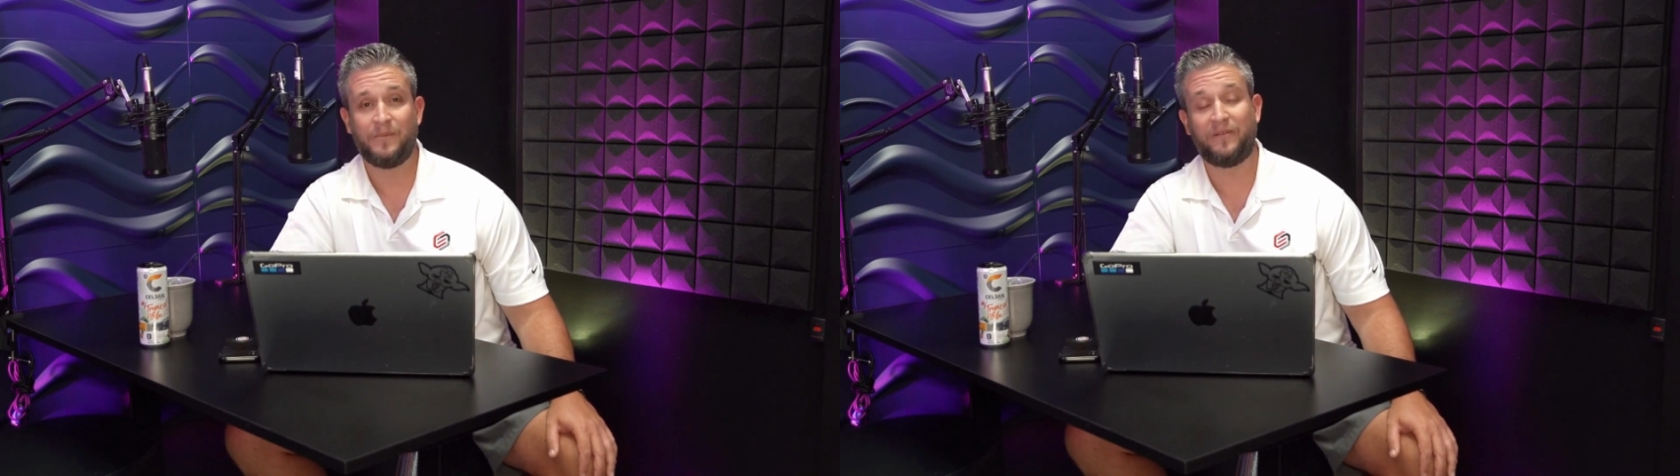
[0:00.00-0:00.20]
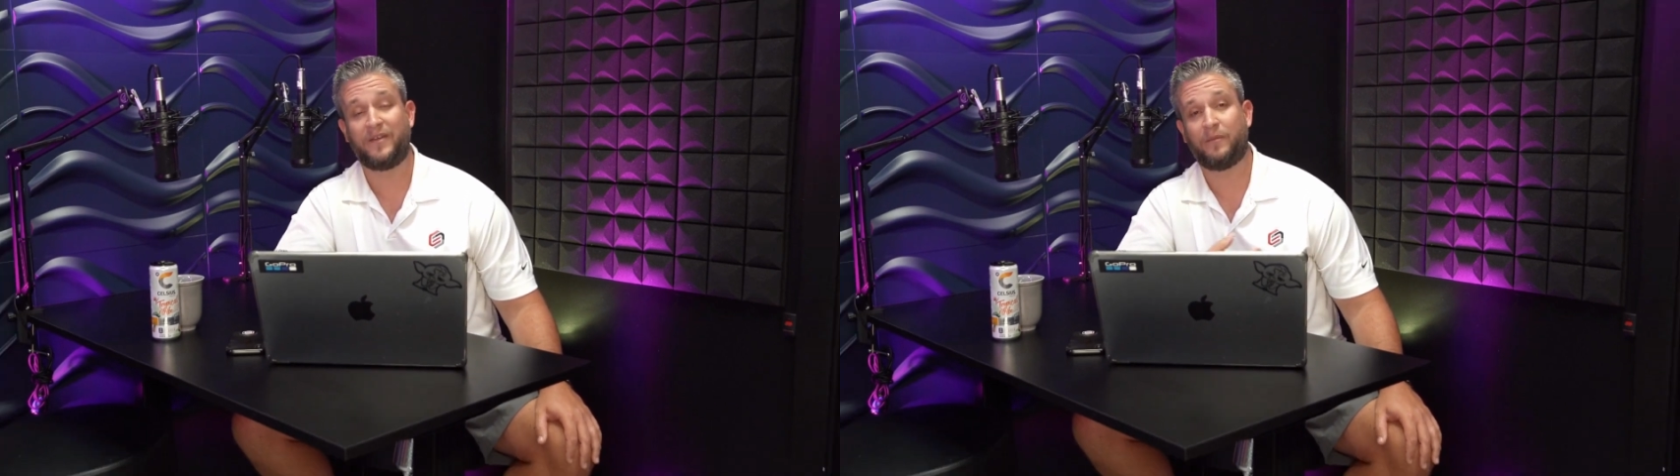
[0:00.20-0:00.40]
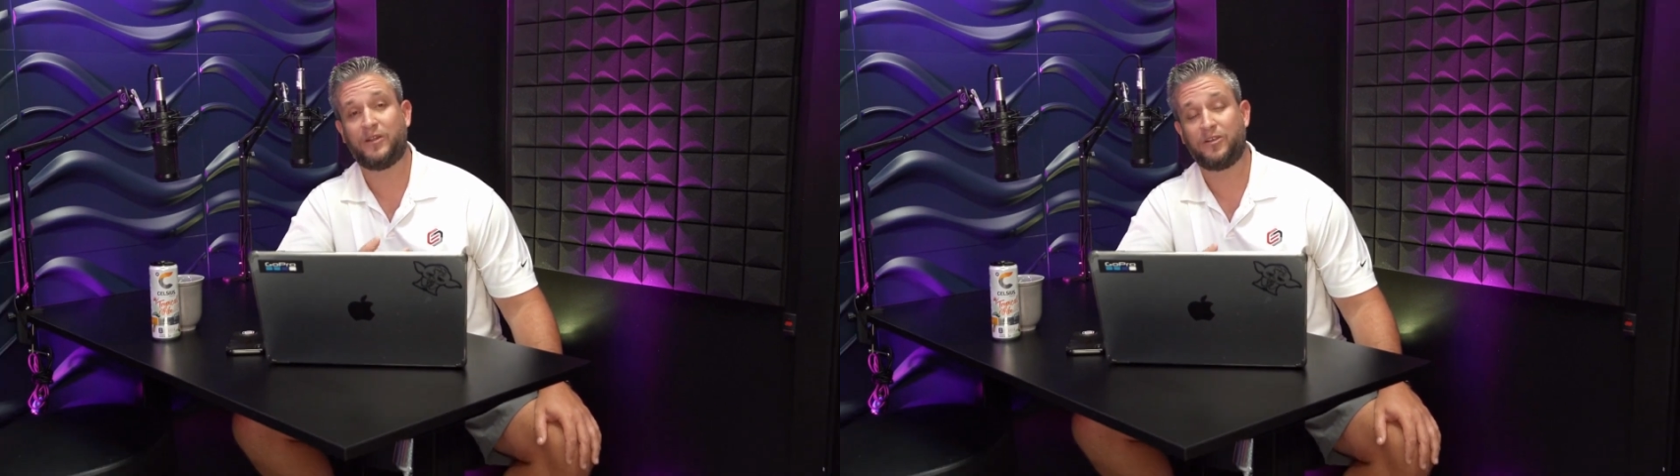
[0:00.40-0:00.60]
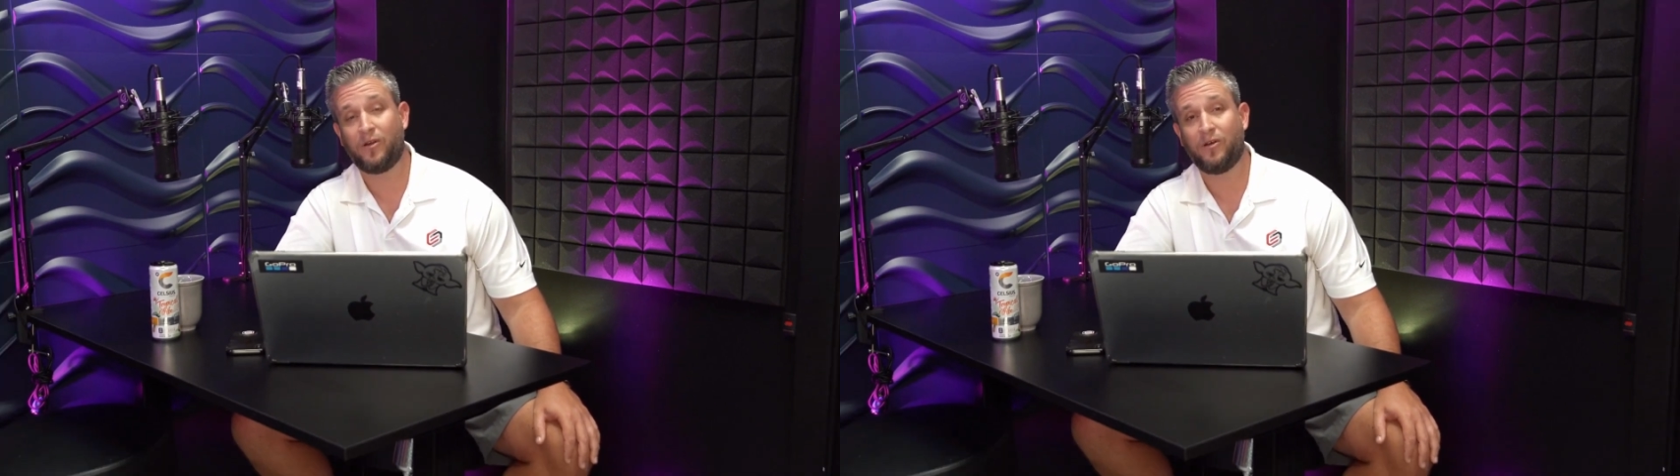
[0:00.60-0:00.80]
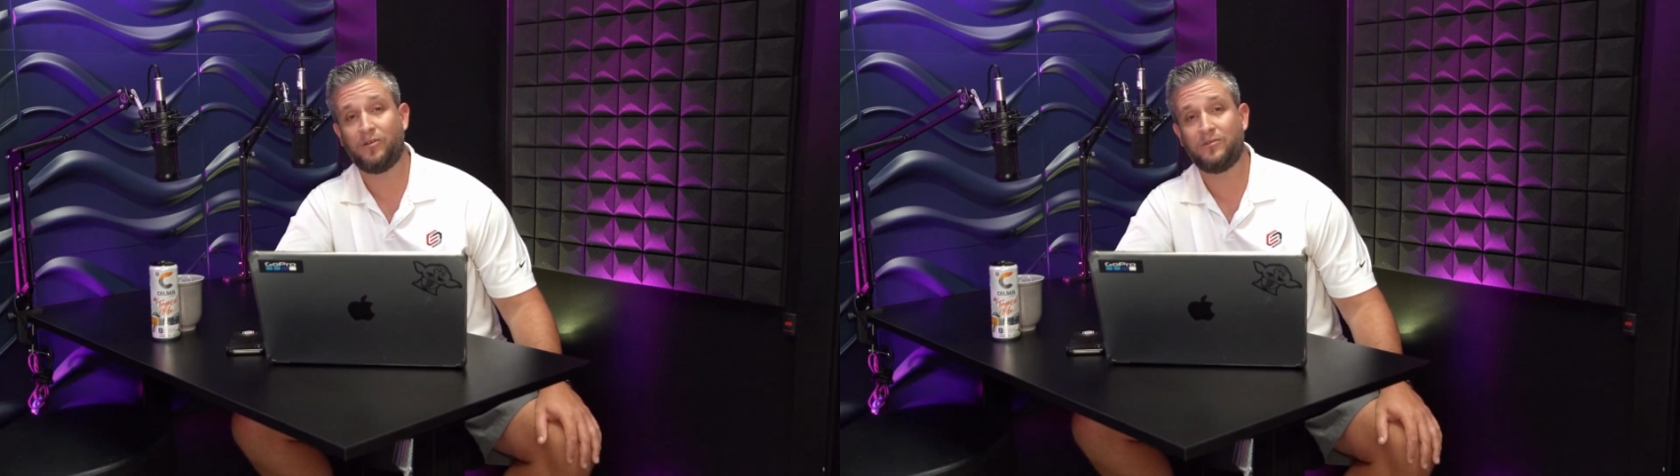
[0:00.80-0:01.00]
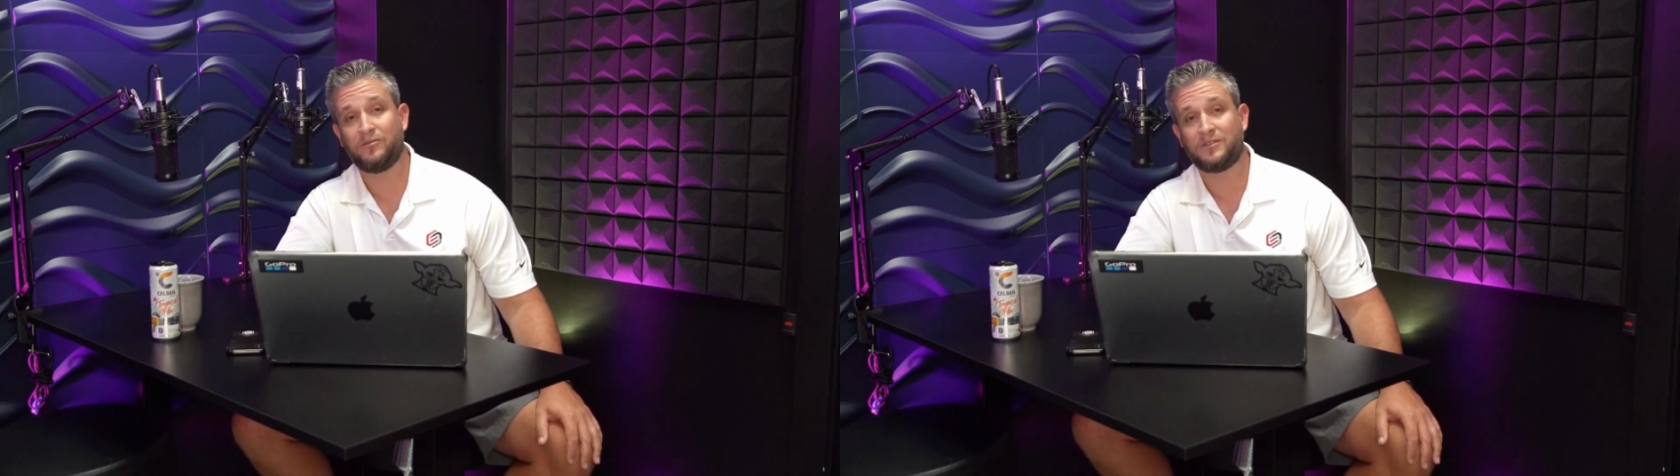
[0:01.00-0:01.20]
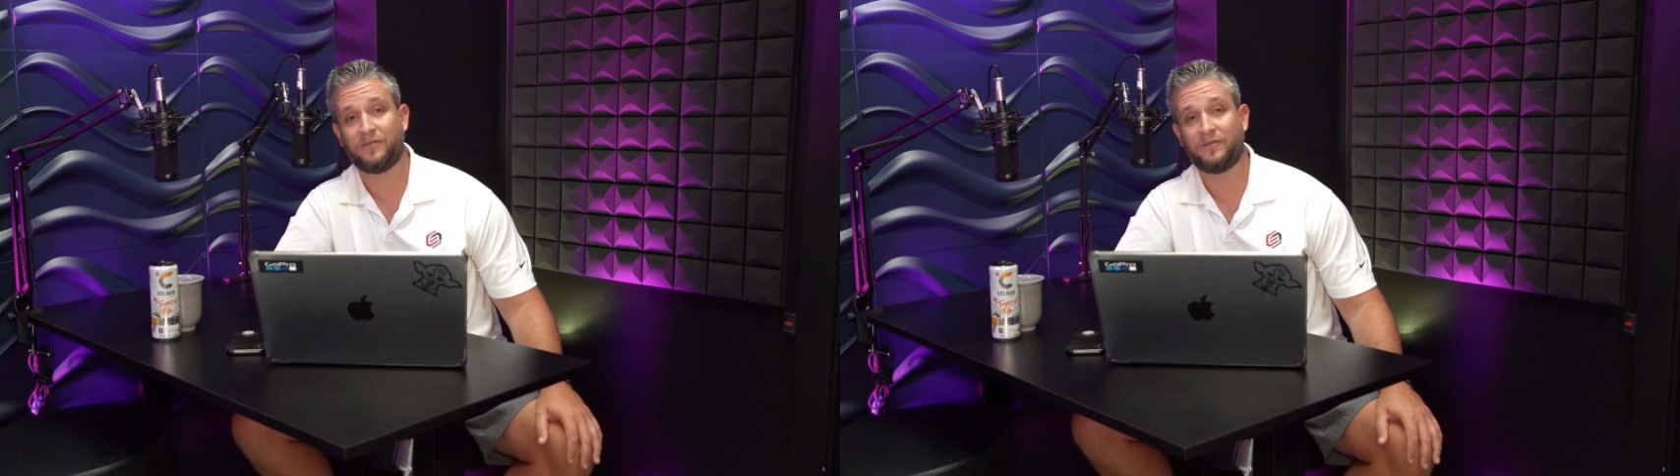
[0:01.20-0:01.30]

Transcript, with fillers: The family grows,